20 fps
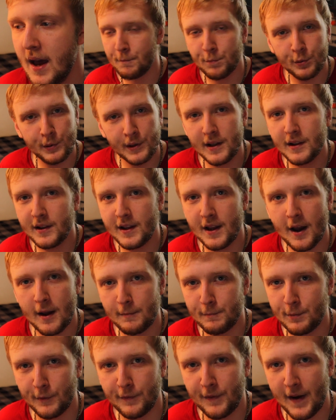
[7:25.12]
completely
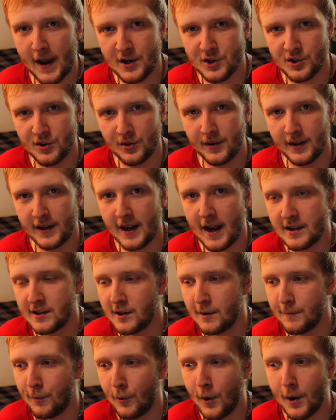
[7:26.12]
unprofessional. It got to
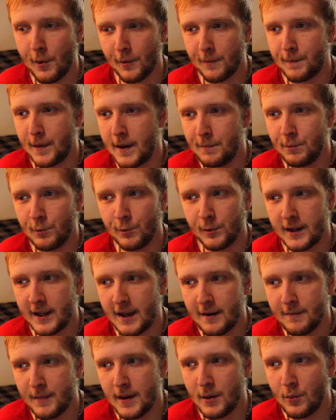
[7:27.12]
the point where people would
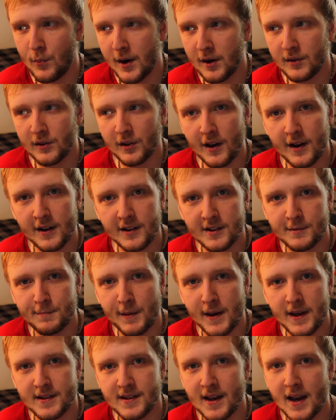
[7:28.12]
give me weird looks
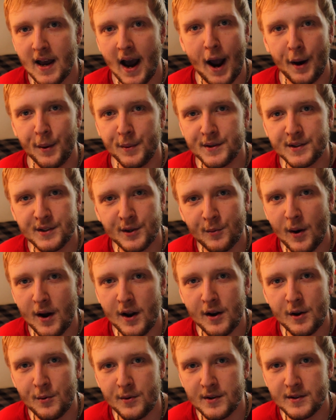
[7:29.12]
because I was the
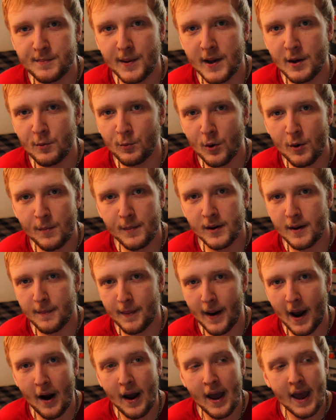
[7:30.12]
one who was being rumored
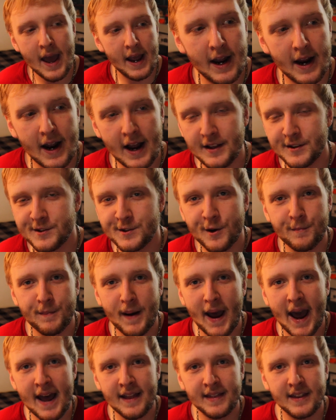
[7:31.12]
about. It got so
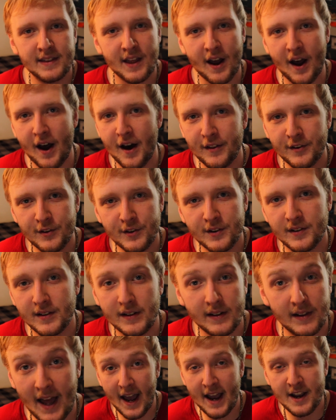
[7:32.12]
bad that the other
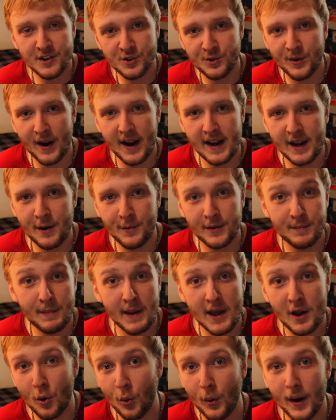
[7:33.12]
last trainee with
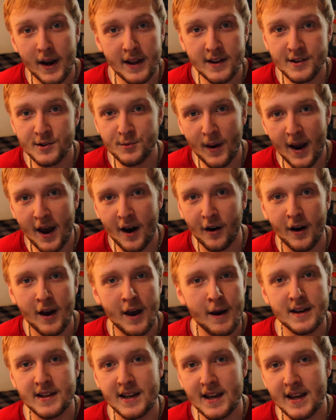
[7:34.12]
me quit as well
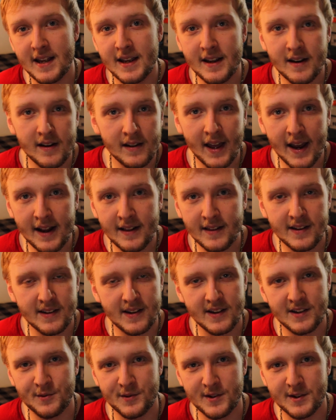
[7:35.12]
because he didn't like the
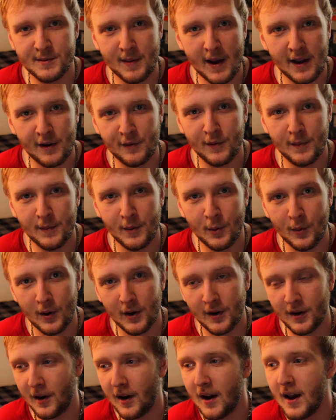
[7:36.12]
disrespect from the
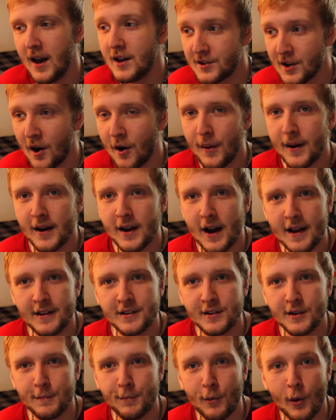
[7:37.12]
worker. So it got
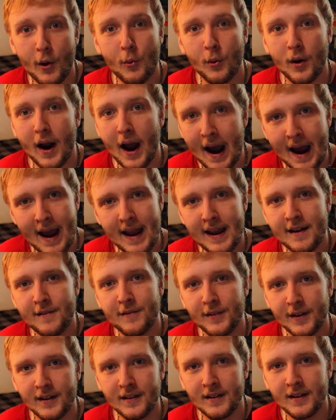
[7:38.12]
to the point where I
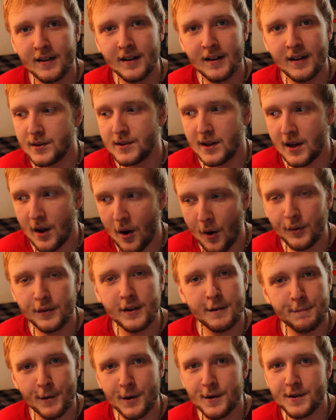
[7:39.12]
even was the
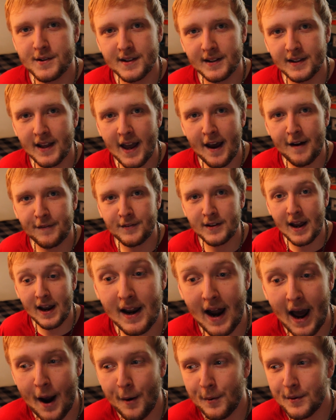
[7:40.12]
only person left,
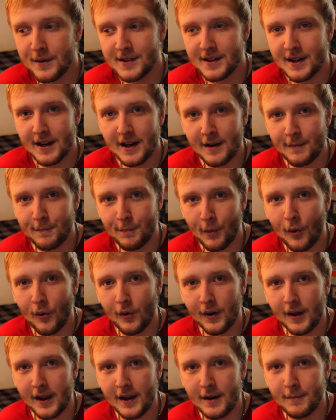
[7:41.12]
and I was getting
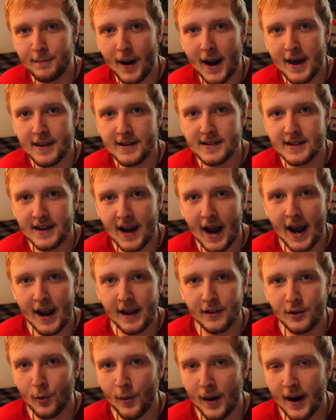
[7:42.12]
bullied by this guy
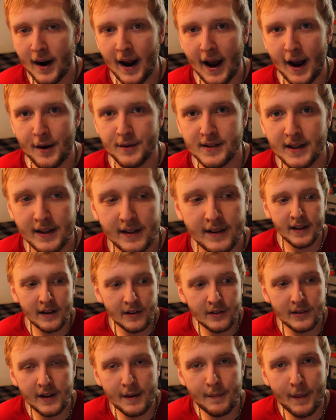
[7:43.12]
in the warehouse. And
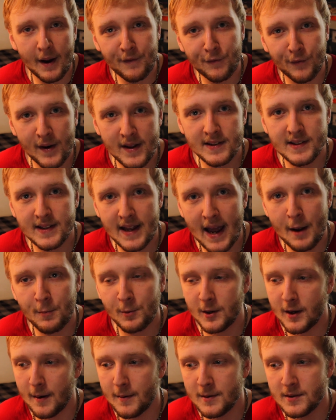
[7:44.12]
literally my friend's dad
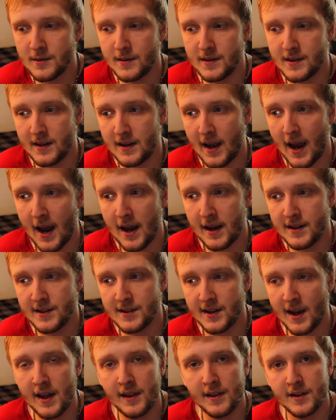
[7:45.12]
would come up to me and said, "Yeah, he's
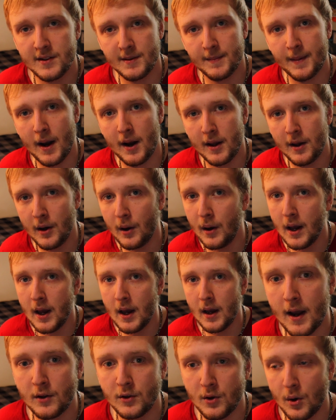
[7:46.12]
saying this about you.
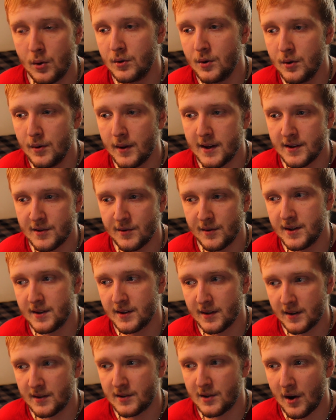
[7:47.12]
Yeah, don't do this or
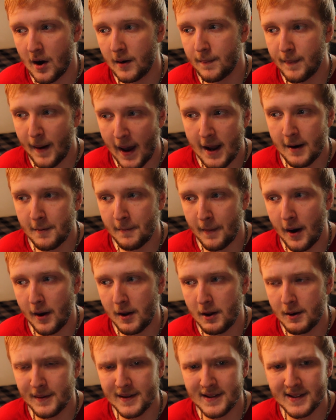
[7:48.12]
he's going to talk bad about
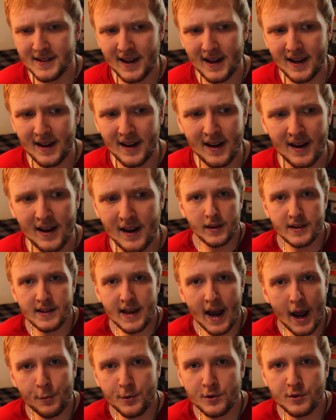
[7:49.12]
you." It's like, this
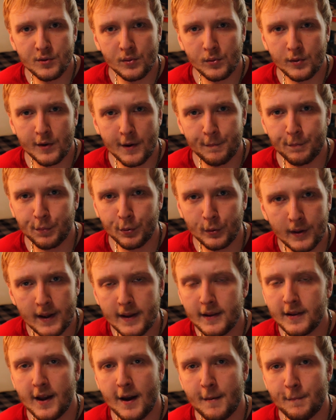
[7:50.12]
guy was
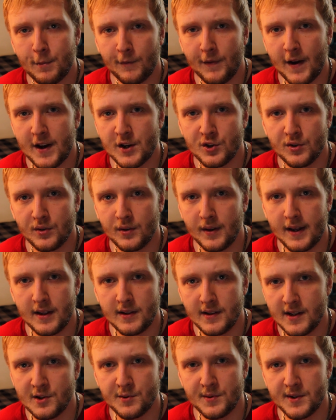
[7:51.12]
completely unprofessional
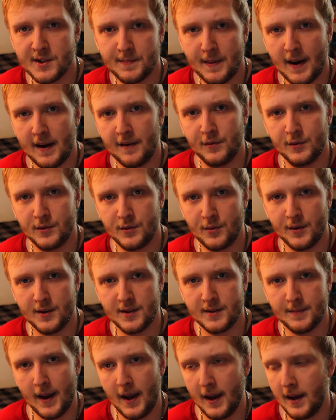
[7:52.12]
and disrespectful
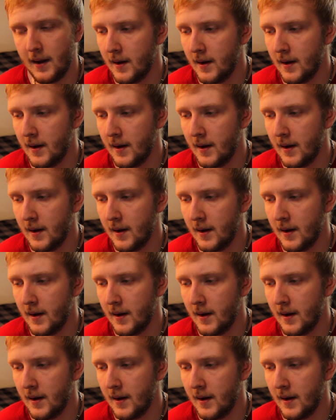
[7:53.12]
towards me.